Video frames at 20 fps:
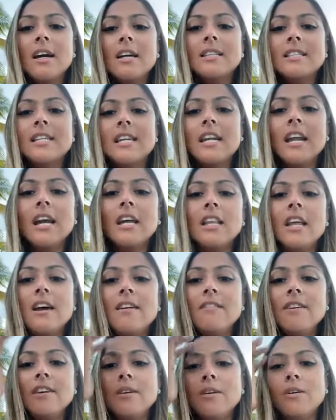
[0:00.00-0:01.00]
Tina, I
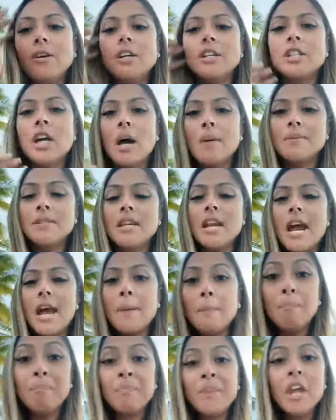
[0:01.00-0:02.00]
love you. Good job today.
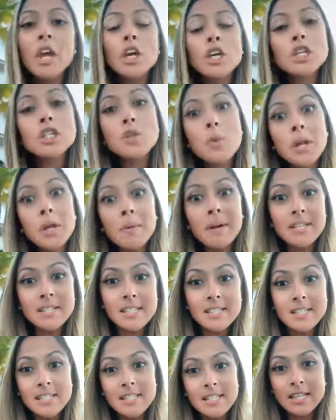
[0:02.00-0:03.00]
So anyways,
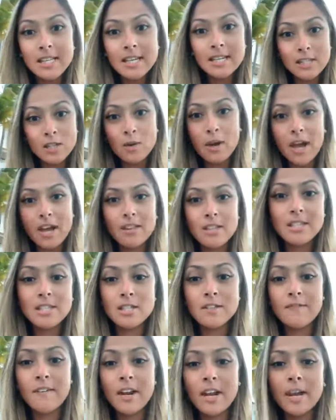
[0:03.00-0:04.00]
listen to this, okay? This
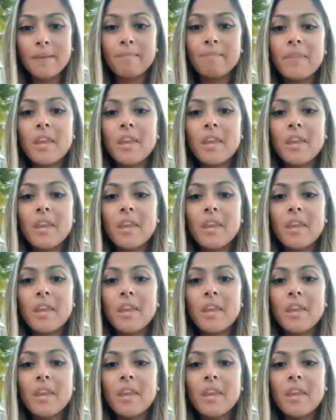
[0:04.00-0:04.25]
is funny.